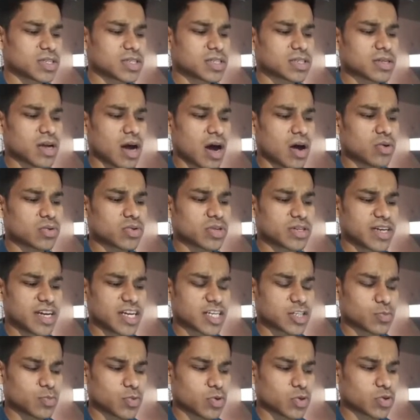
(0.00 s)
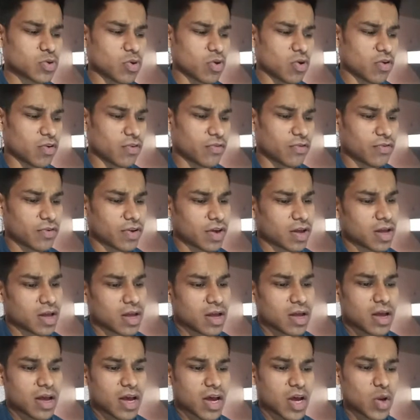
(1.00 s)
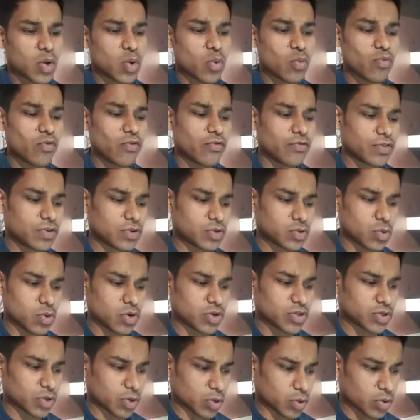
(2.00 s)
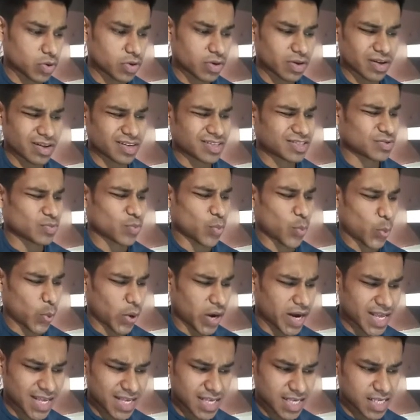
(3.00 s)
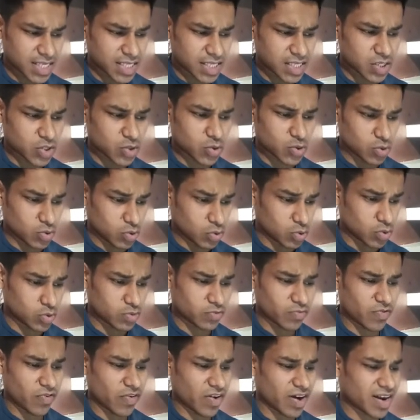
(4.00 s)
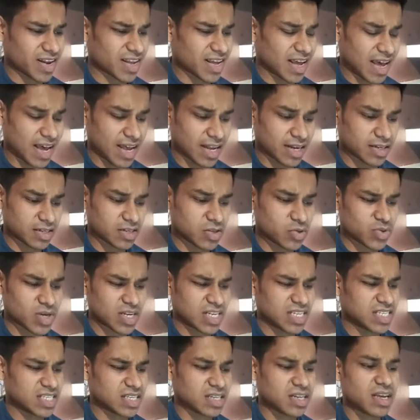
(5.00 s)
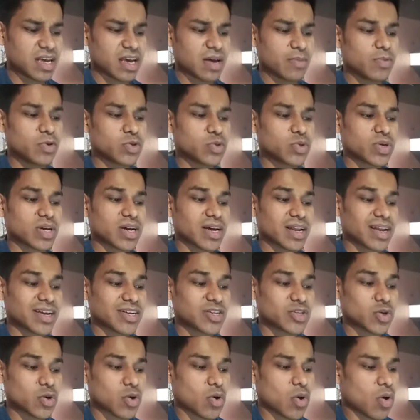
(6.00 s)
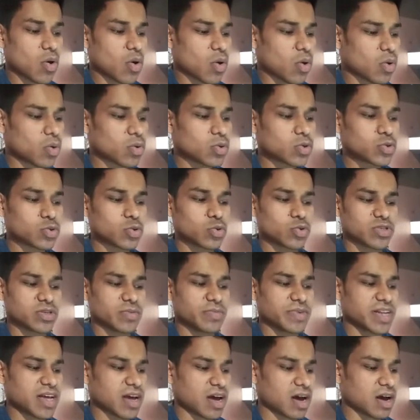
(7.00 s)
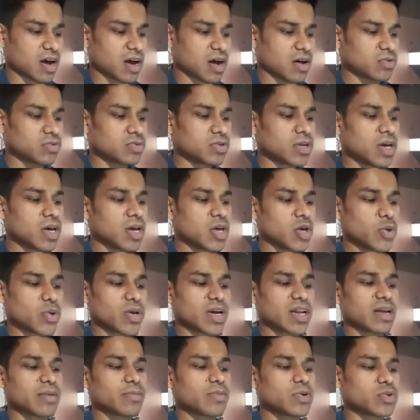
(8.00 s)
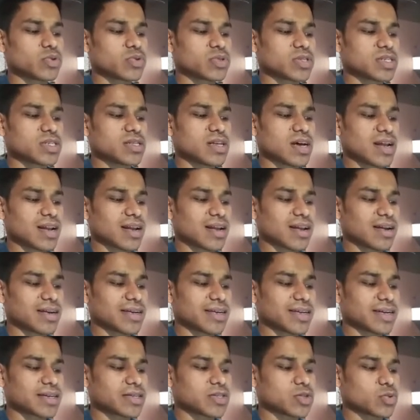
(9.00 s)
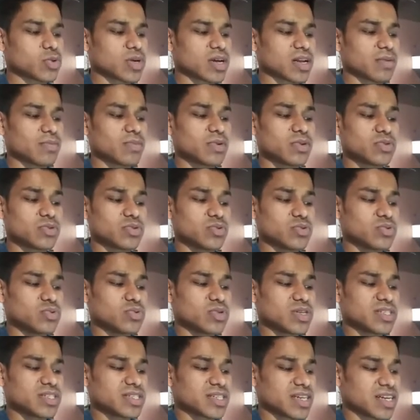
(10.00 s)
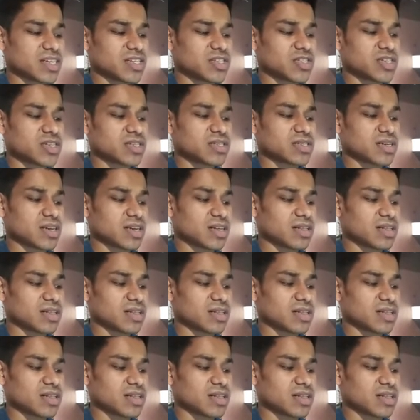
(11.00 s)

this is how the dashboard of hello woofy is going to look it's very easy to use very handy you can easily able to connect your all social media account you can able to see the analytics you can able to do the changes